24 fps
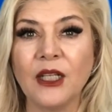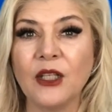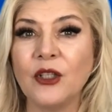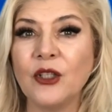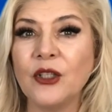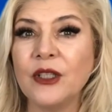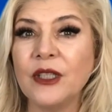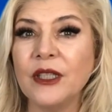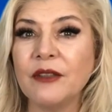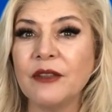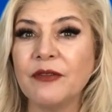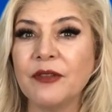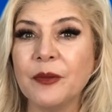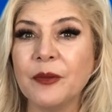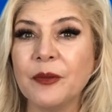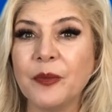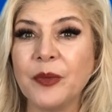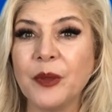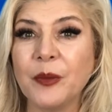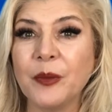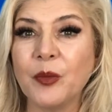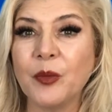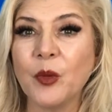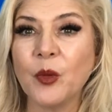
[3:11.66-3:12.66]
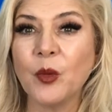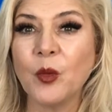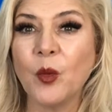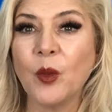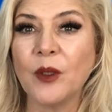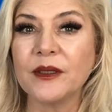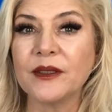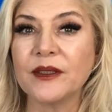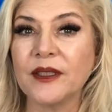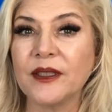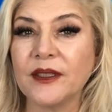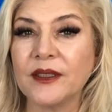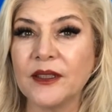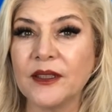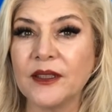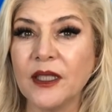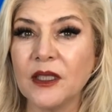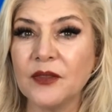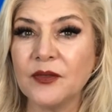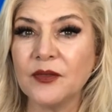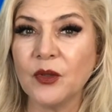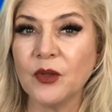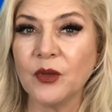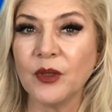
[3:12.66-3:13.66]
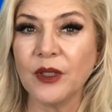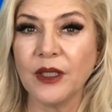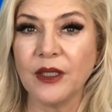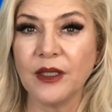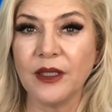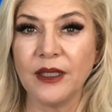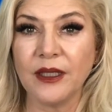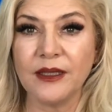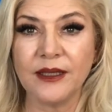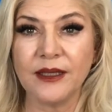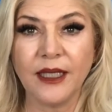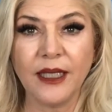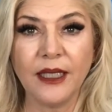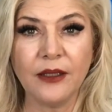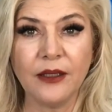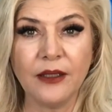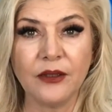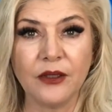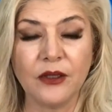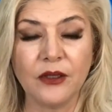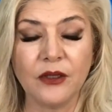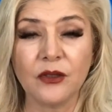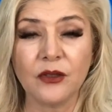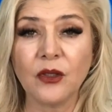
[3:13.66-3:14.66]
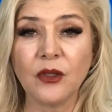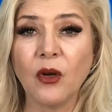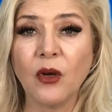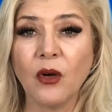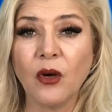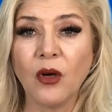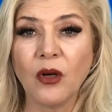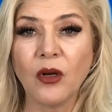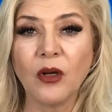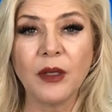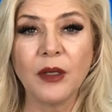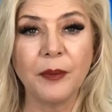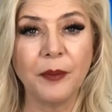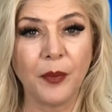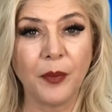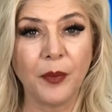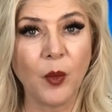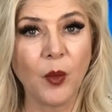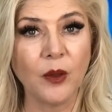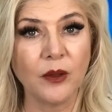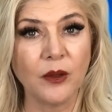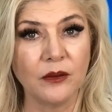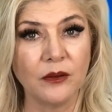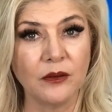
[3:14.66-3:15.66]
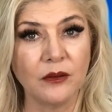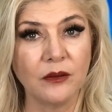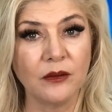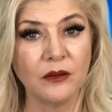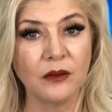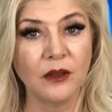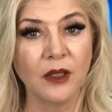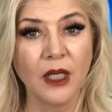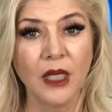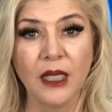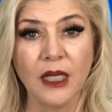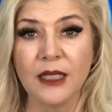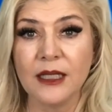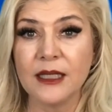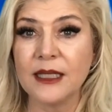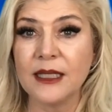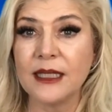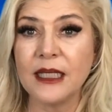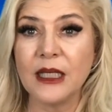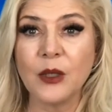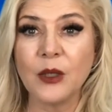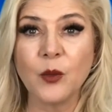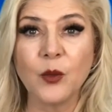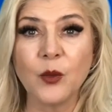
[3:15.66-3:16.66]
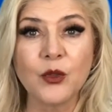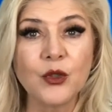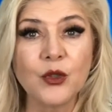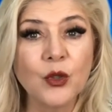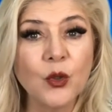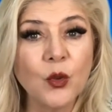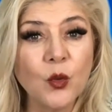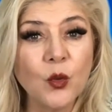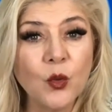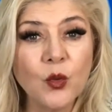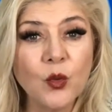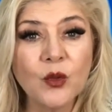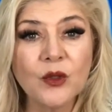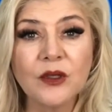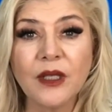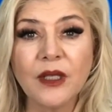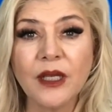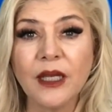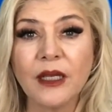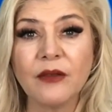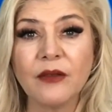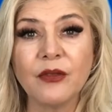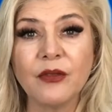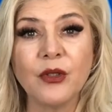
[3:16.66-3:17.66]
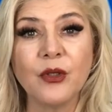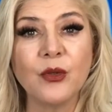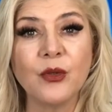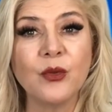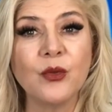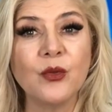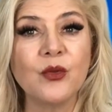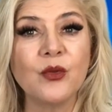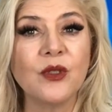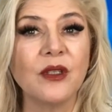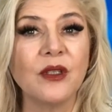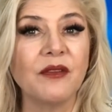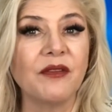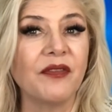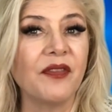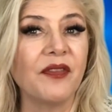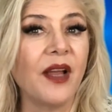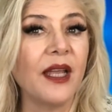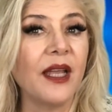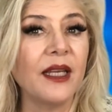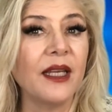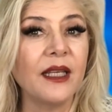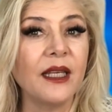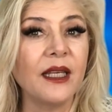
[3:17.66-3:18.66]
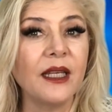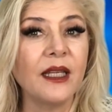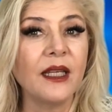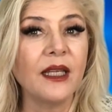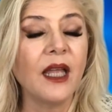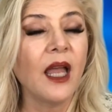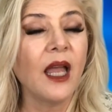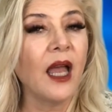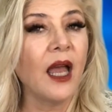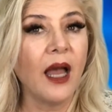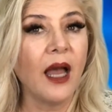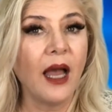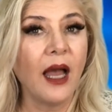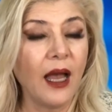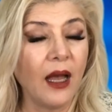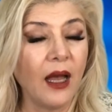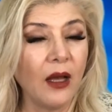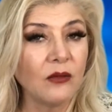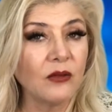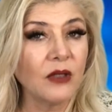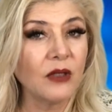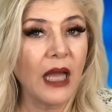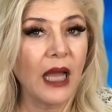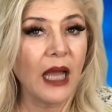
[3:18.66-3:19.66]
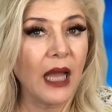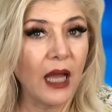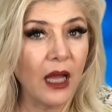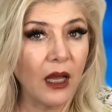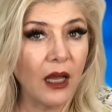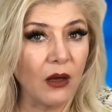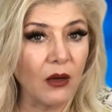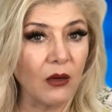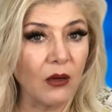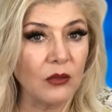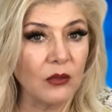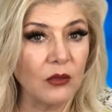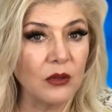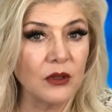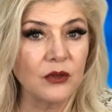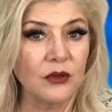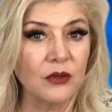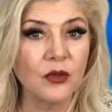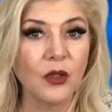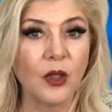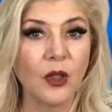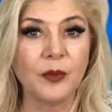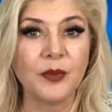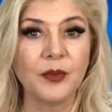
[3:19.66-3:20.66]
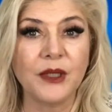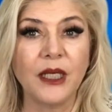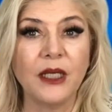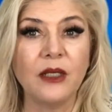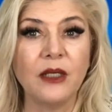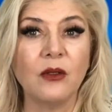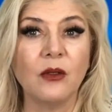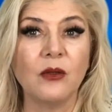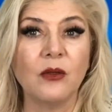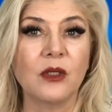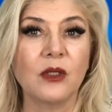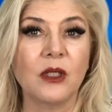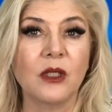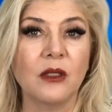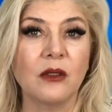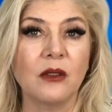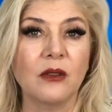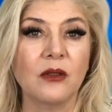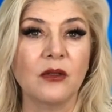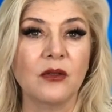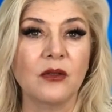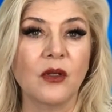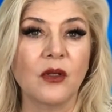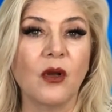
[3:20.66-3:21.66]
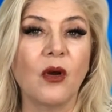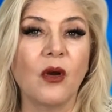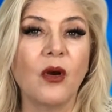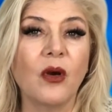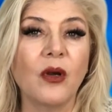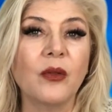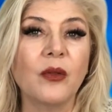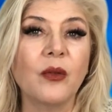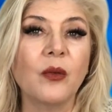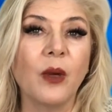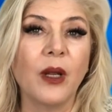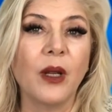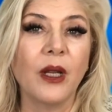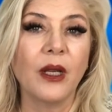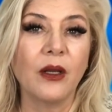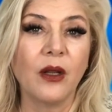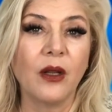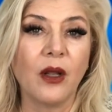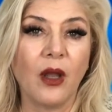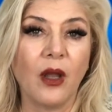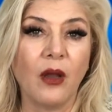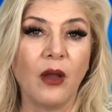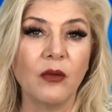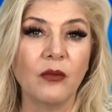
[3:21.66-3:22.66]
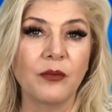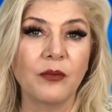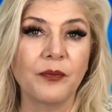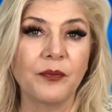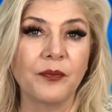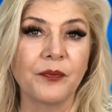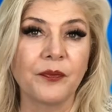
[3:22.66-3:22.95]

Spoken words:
Learning from people who are successful in these areas are important. Seeing what tools they have used and finding out how to obtain those skills are the way to go.